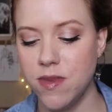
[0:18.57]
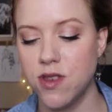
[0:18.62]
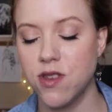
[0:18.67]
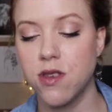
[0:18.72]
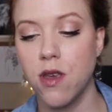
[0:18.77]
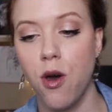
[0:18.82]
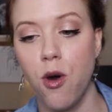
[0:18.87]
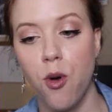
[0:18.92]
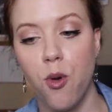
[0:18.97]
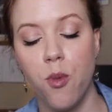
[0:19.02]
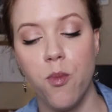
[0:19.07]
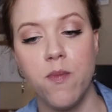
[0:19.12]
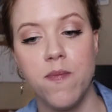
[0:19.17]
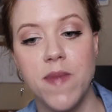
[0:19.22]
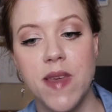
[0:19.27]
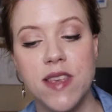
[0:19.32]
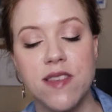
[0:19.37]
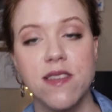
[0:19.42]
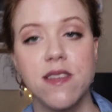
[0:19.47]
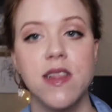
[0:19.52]
So
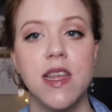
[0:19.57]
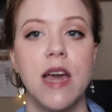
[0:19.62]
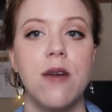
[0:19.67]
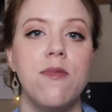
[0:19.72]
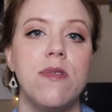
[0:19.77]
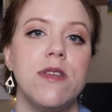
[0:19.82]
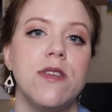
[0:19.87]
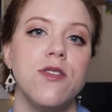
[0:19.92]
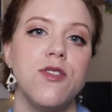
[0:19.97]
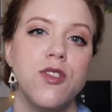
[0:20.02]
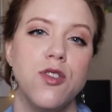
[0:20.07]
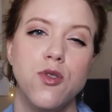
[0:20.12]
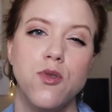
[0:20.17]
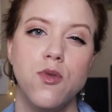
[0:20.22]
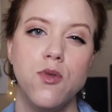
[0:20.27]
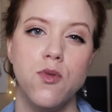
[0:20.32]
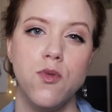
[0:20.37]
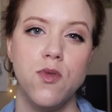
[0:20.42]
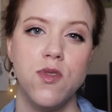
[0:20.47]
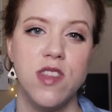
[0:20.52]
basically I went to
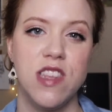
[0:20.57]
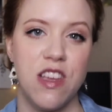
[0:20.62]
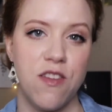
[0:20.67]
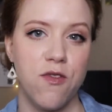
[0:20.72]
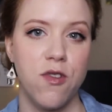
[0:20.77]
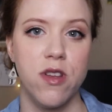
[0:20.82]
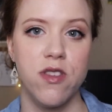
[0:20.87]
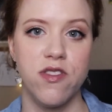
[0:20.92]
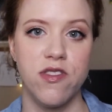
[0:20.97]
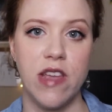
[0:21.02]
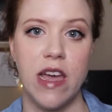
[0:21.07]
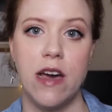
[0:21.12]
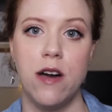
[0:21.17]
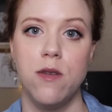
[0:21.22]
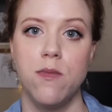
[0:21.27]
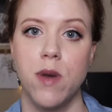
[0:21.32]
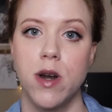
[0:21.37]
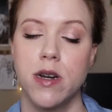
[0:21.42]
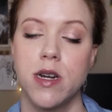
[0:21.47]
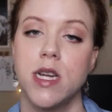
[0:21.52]
two different
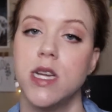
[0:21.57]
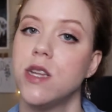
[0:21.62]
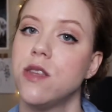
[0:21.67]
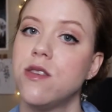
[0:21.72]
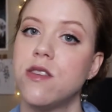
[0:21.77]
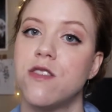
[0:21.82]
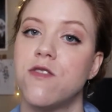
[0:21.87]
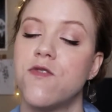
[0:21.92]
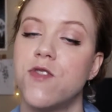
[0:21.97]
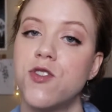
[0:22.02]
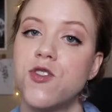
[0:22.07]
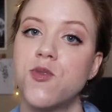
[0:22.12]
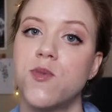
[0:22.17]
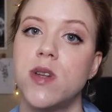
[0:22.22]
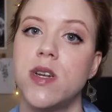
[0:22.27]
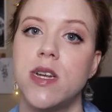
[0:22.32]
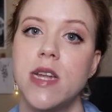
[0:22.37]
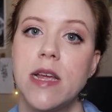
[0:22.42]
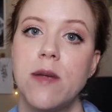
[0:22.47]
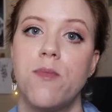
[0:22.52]
style markets. The first
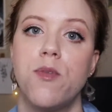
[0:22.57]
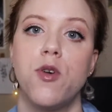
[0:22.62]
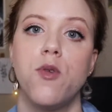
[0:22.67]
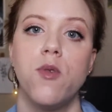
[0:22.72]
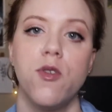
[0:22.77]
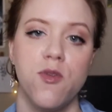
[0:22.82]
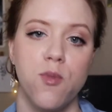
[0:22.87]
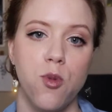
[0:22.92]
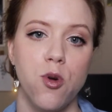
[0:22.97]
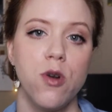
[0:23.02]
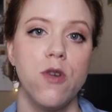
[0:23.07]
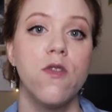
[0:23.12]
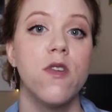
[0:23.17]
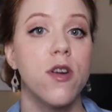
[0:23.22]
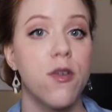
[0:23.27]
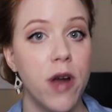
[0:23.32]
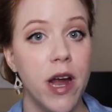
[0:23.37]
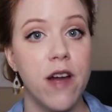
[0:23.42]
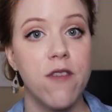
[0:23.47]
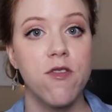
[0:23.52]
one in April was more of
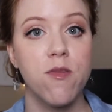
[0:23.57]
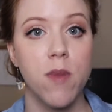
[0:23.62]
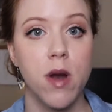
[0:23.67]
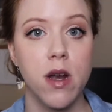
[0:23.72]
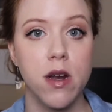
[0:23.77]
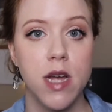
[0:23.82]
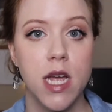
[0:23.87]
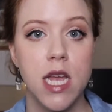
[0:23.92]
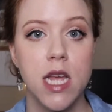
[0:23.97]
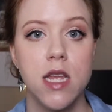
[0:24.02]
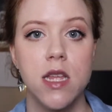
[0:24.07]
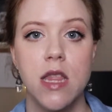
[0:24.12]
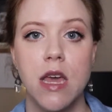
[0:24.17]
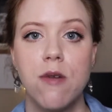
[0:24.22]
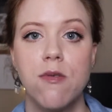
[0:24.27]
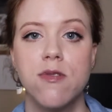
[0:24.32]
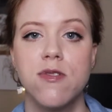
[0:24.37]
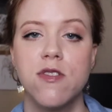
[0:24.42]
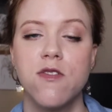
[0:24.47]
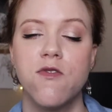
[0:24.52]
a craft market, and
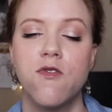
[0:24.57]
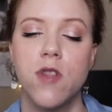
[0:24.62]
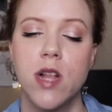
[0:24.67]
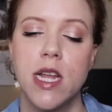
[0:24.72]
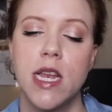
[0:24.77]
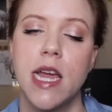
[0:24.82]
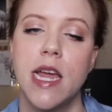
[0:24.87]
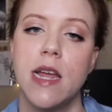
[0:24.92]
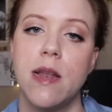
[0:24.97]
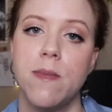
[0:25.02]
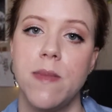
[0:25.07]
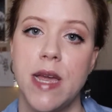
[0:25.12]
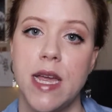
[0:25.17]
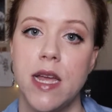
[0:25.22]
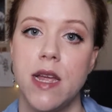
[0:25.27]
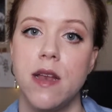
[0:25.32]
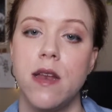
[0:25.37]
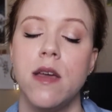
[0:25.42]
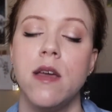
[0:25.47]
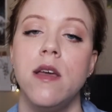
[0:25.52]
that was the Flint
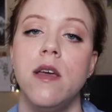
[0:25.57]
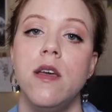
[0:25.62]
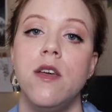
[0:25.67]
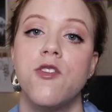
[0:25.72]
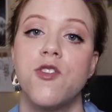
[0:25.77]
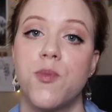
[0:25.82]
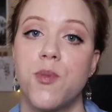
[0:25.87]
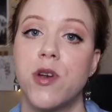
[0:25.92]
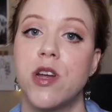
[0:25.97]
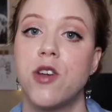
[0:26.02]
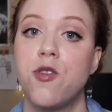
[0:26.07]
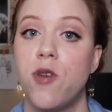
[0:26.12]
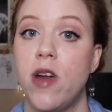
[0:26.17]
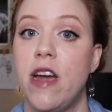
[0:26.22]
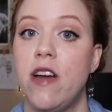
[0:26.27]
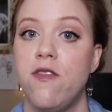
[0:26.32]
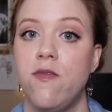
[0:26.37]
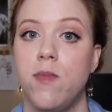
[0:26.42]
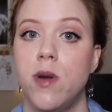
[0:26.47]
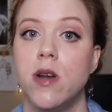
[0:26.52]
Handmade Spring
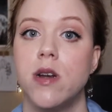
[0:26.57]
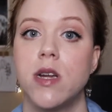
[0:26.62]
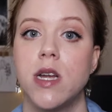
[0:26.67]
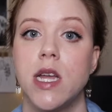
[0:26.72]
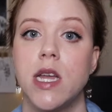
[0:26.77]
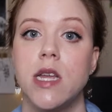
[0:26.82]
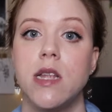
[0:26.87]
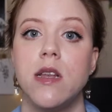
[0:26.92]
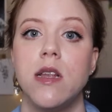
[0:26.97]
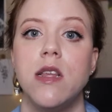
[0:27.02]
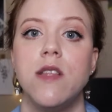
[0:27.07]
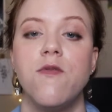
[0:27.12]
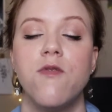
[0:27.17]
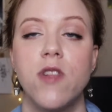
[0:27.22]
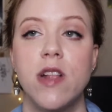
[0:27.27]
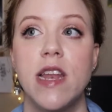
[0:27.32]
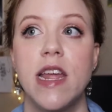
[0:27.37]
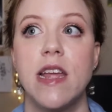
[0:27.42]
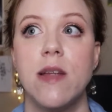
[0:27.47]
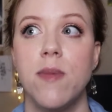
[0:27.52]
Craft Market. And
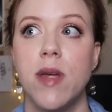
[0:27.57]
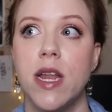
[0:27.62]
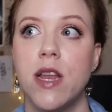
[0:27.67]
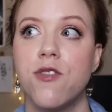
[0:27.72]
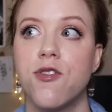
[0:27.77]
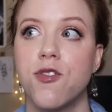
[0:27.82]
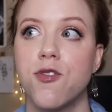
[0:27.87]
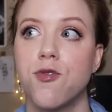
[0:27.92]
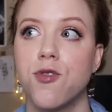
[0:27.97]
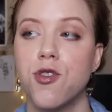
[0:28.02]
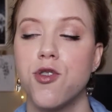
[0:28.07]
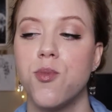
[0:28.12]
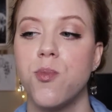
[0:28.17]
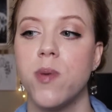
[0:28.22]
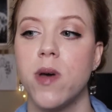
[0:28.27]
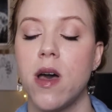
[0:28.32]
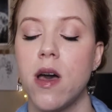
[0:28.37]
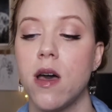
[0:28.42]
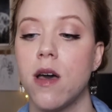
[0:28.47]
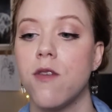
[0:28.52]
Flint Handmade is a
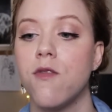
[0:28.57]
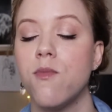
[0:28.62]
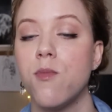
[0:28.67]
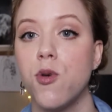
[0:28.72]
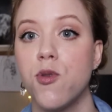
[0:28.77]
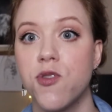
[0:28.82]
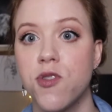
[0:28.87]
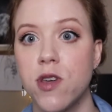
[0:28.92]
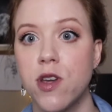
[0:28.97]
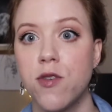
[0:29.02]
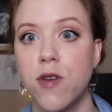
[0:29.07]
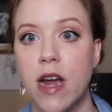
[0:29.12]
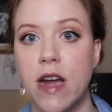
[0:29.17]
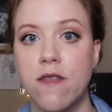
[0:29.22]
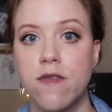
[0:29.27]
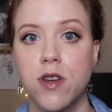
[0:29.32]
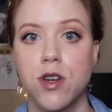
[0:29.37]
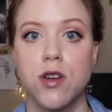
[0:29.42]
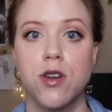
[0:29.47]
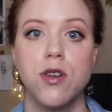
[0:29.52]
group of mostly
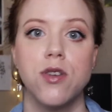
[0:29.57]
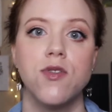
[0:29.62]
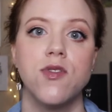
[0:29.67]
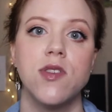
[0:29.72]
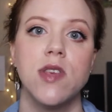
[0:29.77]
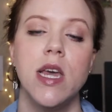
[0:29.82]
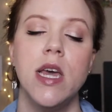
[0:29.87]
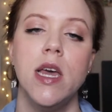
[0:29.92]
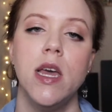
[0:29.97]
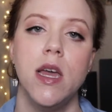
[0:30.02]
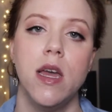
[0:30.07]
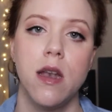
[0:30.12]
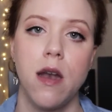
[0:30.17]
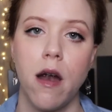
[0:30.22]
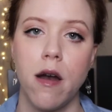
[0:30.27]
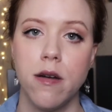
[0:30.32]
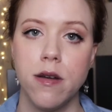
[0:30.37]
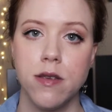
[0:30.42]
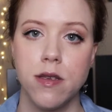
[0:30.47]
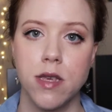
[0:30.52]
crafters and
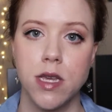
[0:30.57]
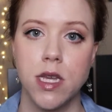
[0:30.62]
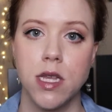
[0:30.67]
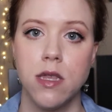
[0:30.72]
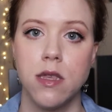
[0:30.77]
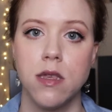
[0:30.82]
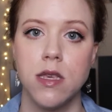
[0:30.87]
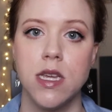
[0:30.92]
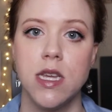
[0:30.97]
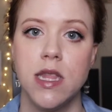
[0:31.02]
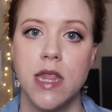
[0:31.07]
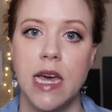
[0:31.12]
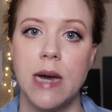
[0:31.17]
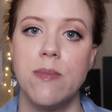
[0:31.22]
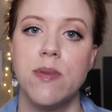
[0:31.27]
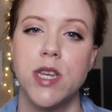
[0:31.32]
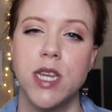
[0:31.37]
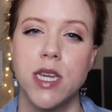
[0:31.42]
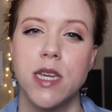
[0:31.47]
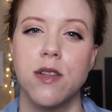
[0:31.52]
artisans in
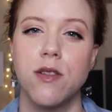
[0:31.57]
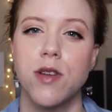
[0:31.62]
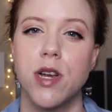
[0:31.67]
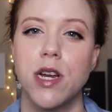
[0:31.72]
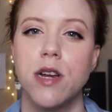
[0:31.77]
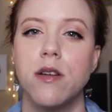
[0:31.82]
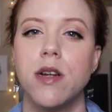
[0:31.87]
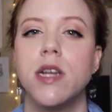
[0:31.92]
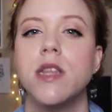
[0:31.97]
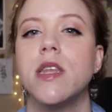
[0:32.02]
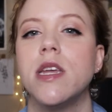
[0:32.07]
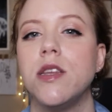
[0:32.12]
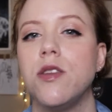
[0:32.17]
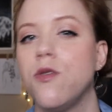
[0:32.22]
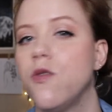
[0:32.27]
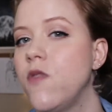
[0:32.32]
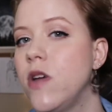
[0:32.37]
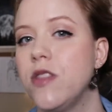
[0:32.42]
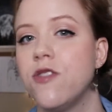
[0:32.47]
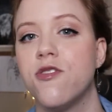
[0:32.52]
that particular area, and they
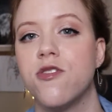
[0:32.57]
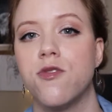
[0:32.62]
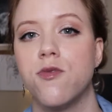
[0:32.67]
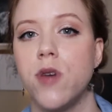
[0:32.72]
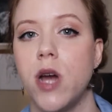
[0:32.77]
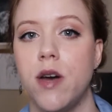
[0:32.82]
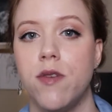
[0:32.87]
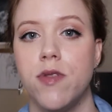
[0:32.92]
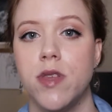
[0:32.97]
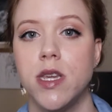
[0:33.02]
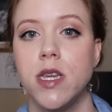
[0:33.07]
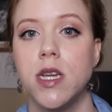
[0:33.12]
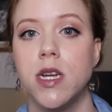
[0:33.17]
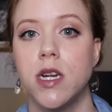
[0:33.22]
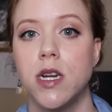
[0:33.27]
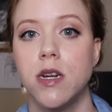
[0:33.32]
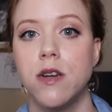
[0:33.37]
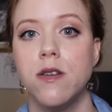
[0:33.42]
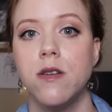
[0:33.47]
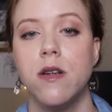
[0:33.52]
do events throughout the
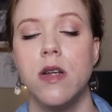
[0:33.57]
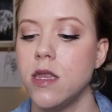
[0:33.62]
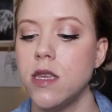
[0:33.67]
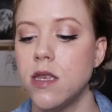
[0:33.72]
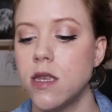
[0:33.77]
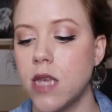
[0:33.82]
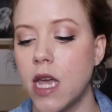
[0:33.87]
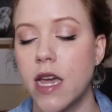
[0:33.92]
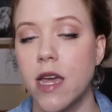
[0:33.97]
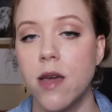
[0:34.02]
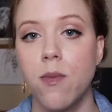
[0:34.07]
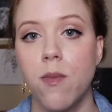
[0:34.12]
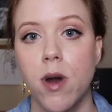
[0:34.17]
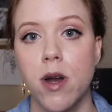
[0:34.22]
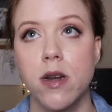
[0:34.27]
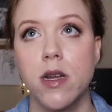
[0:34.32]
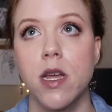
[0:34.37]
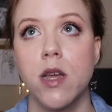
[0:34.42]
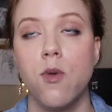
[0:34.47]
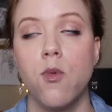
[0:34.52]
year. The second
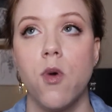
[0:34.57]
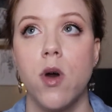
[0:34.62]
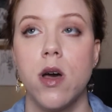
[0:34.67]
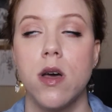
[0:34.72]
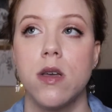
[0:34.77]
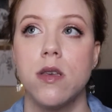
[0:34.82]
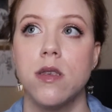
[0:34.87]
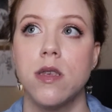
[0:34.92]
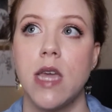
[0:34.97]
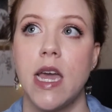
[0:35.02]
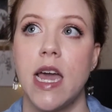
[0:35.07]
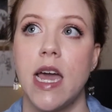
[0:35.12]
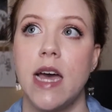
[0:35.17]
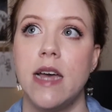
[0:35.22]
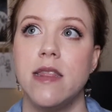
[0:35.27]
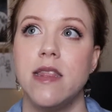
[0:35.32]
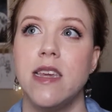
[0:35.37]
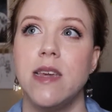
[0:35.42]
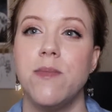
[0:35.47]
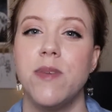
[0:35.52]
market was
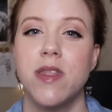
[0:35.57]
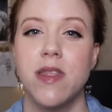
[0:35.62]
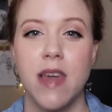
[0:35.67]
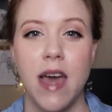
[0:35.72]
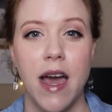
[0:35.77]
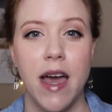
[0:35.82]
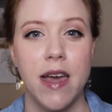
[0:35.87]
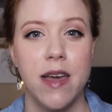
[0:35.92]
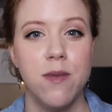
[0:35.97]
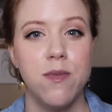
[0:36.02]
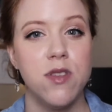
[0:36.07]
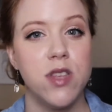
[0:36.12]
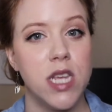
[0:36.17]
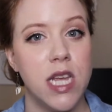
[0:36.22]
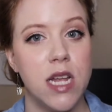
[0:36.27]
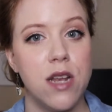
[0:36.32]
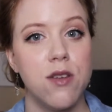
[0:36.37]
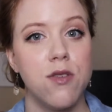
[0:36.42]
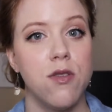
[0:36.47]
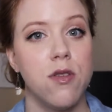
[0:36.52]
at the Mathai
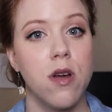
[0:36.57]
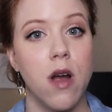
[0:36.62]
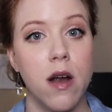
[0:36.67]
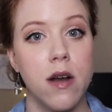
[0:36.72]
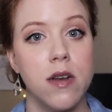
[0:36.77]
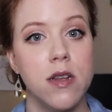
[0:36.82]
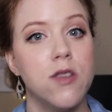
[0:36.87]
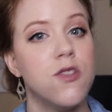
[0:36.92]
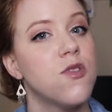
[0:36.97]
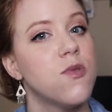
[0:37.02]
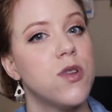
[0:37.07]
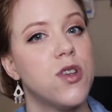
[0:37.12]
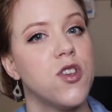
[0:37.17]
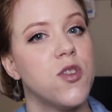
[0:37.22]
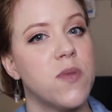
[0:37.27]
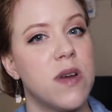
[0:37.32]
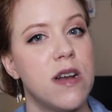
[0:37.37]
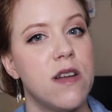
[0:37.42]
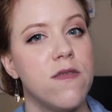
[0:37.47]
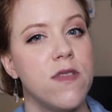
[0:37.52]
Botanical Gardens, which
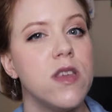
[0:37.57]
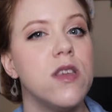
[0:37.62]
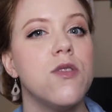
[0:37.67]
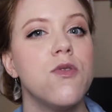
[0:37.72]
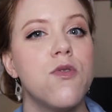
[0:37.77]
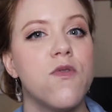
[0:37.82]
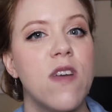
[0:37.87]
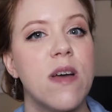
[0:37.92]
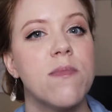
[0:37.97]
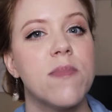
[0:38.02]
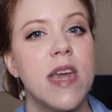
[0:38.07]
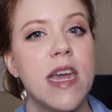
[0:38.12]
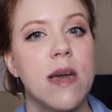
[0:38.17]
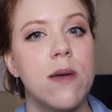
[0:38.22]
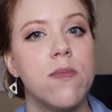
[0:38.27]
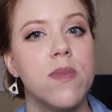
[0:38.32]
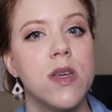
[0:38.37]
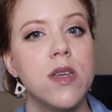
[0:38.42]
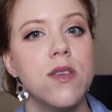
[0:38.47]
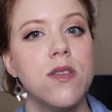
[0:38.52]
is part of the U of M
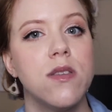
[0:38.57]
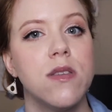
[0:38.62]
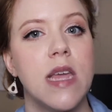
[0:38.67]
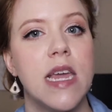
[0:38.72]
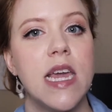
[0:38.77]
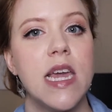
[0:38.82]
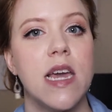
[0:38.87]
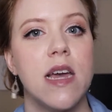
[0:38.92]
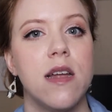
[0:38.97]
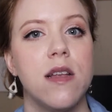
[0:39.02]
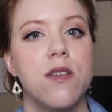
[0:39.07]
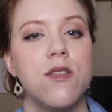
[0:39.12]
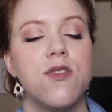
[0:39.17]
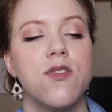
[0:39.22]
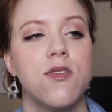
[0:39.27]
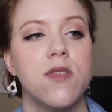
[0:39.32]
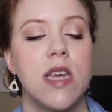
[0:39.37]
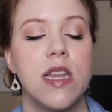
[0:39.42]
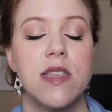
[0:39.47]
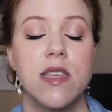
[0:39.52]
campus, and
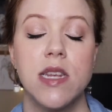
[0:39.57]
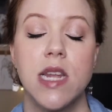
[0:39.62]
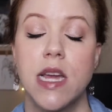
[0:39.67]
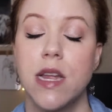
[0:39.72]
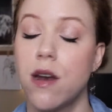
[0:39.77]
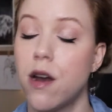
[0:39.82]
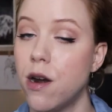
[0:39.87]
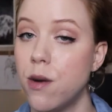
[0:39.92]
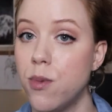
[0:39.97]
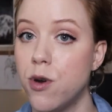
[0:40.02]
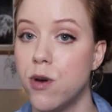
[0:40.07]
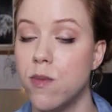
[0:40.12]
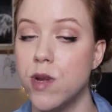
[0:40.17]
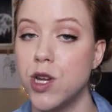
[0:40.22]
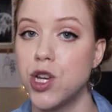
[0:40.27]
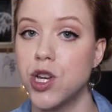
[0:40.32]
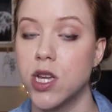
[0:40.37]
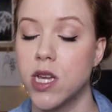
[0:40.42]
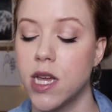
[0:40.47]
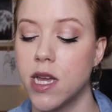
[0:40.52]
so that's in Ann Arbor,
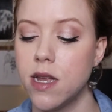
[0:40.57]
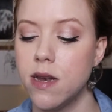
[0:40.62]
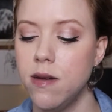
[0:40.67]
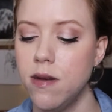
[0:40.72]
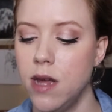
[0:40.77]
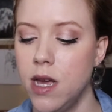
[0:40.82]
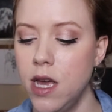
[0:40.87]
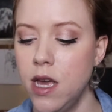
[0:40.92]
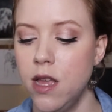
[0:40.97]
Michigan.